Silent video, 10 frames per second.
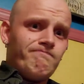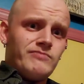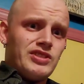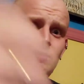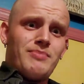
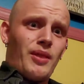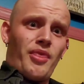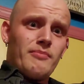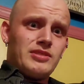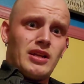Just put a
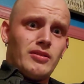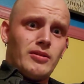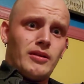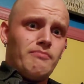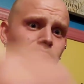thumb stud on
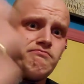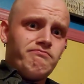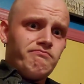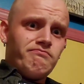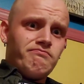it.
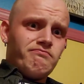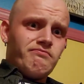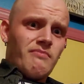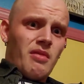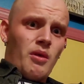
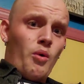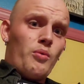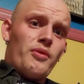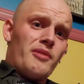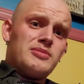
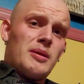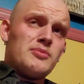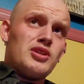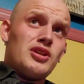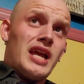Ooh, thumb
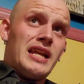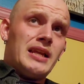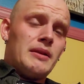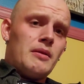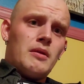studs are
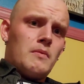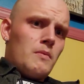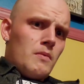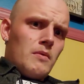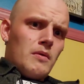dated.
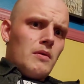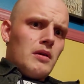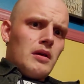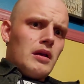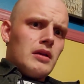
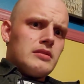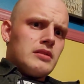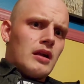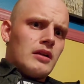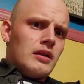It's
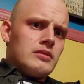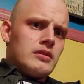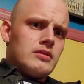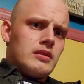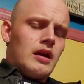not an
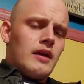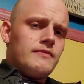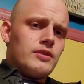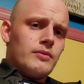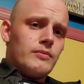assisted knife,
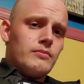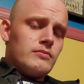so